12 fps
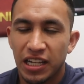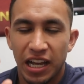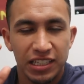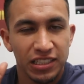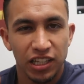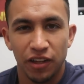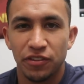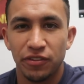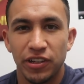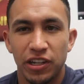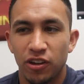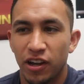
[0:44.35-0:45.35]
Guys, I love the
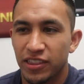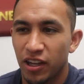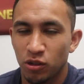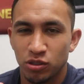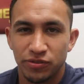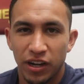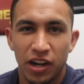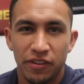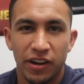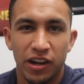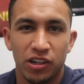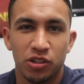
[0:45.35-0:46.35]
video. I thought it was very,
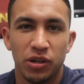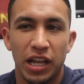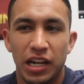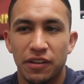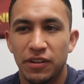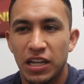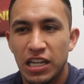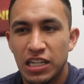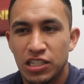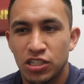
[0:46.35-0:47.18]
very creative.